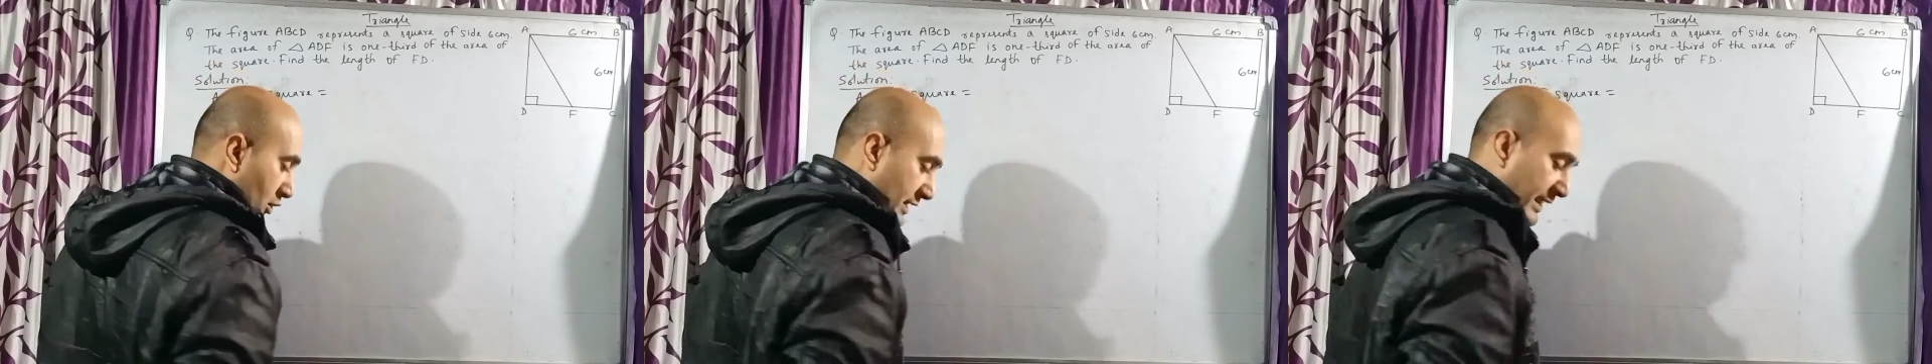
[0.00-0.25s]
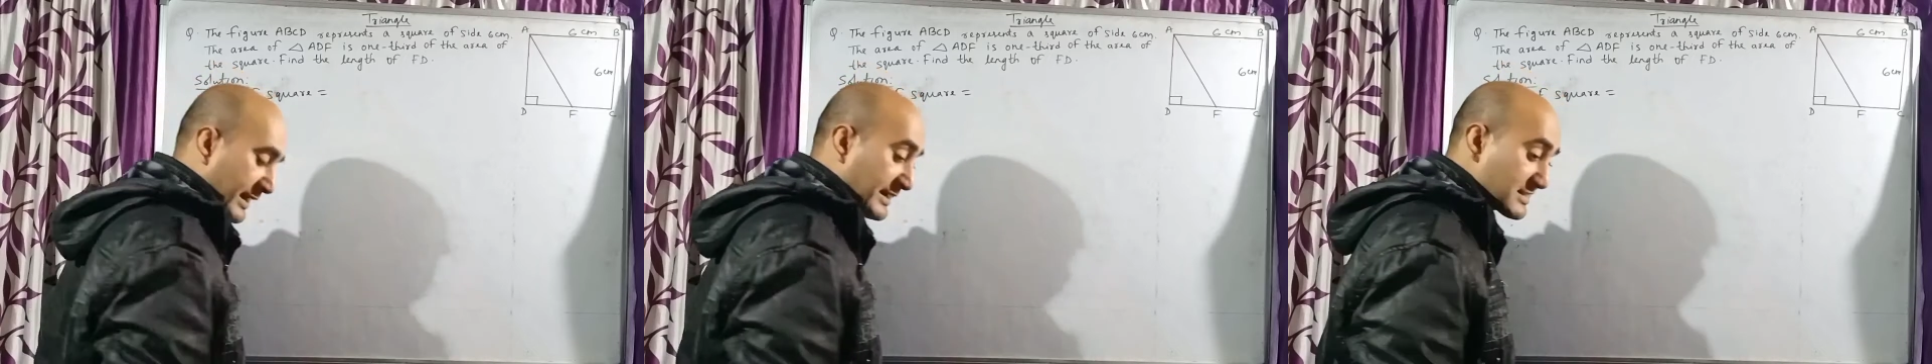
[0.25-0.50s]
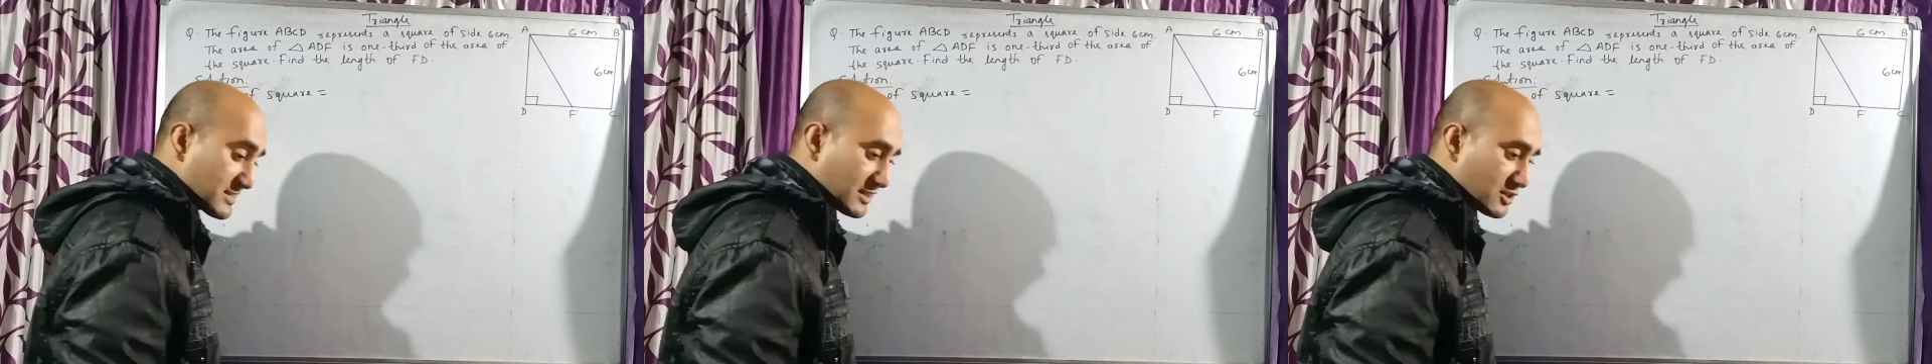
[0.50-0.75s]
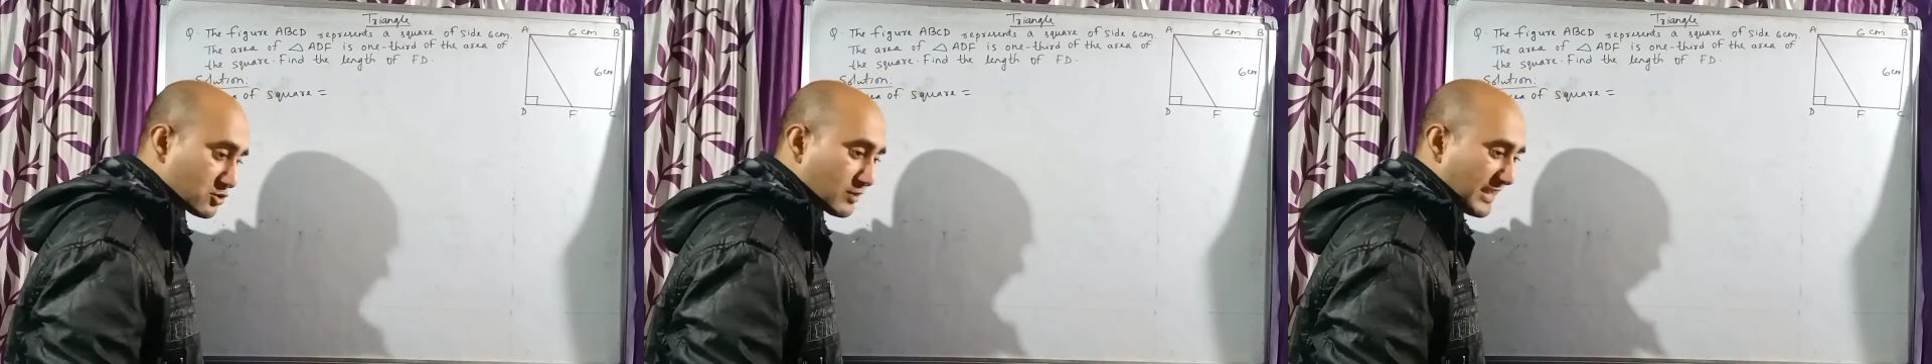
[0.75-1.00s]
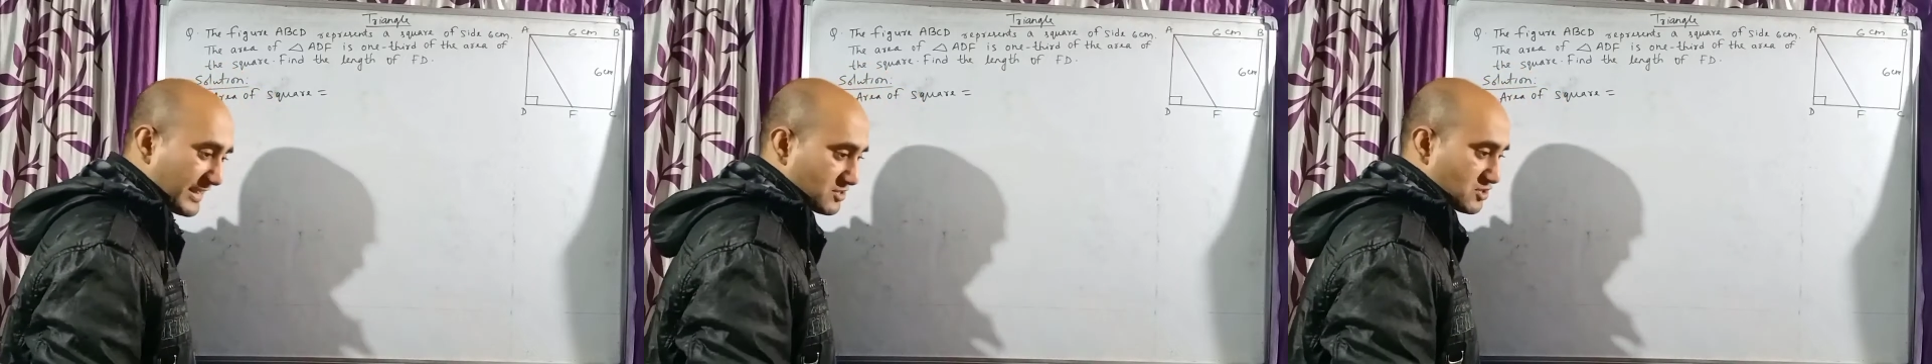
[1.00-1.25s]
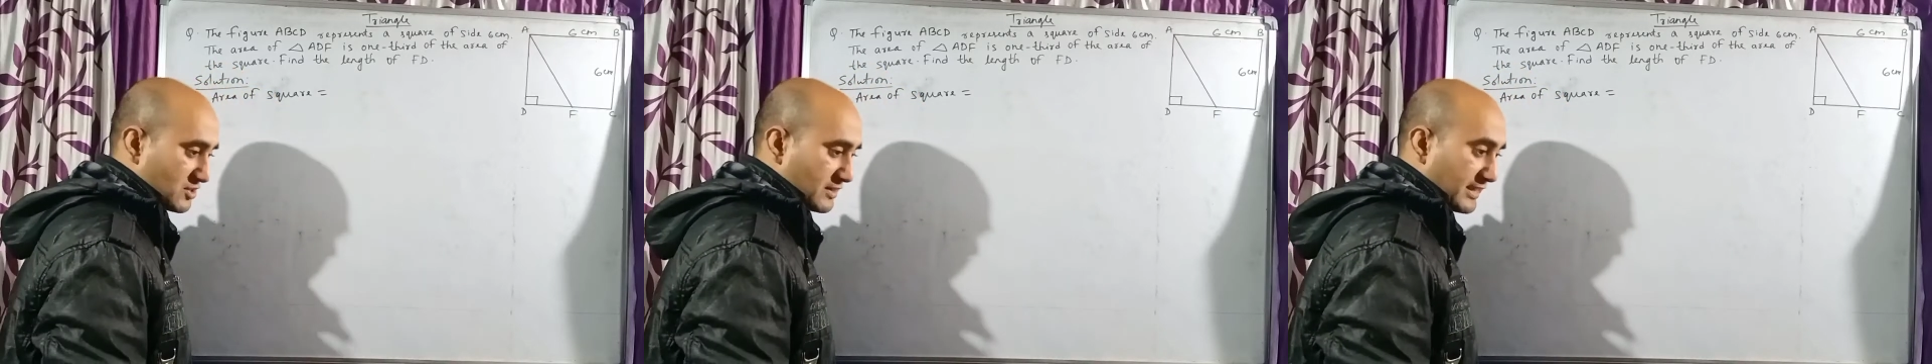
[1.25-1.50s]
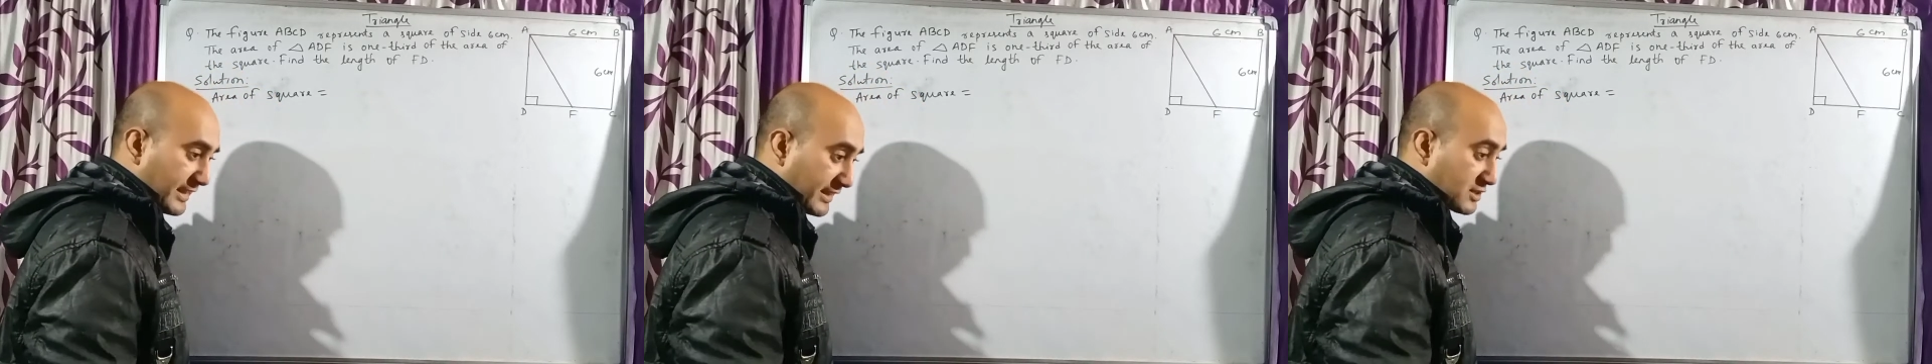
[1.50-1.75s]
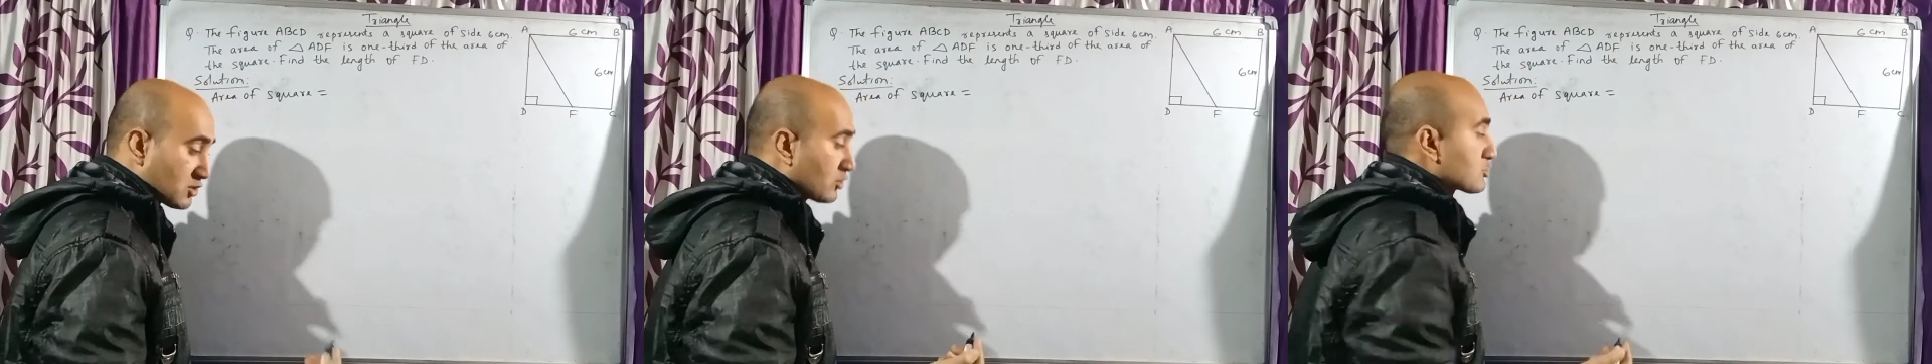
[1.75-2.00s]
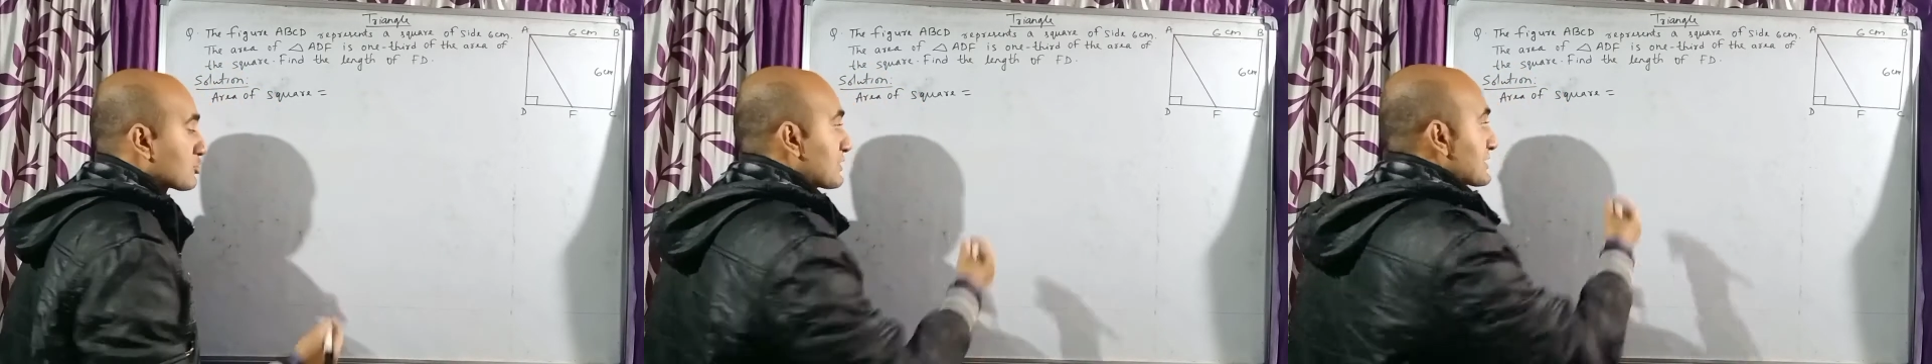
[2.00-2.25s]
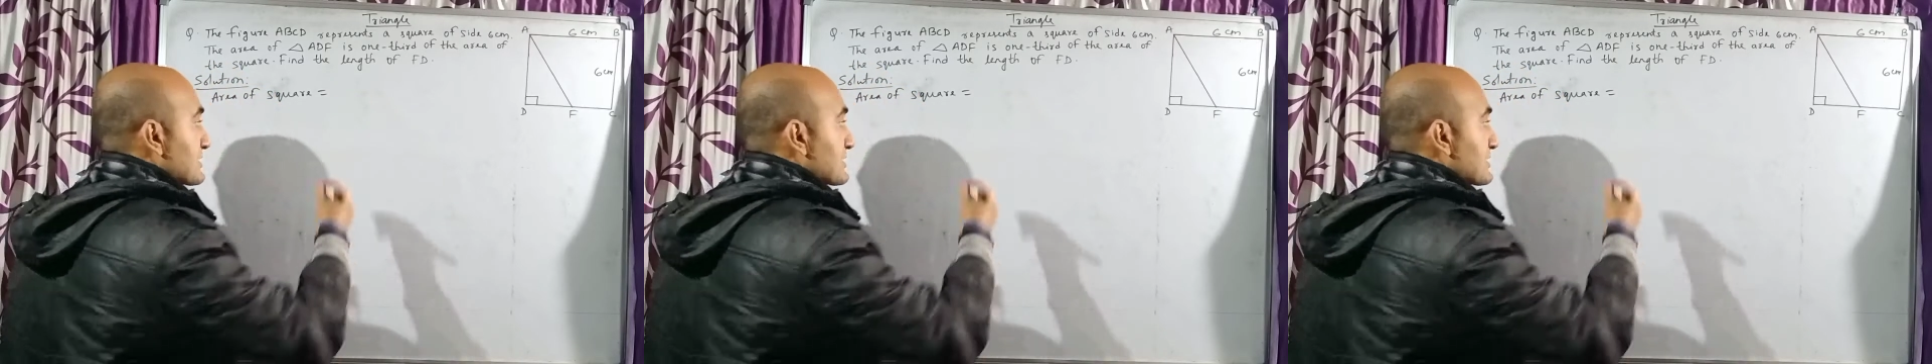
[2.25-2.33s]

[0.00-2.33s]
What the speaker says: or edge into edge. Edge also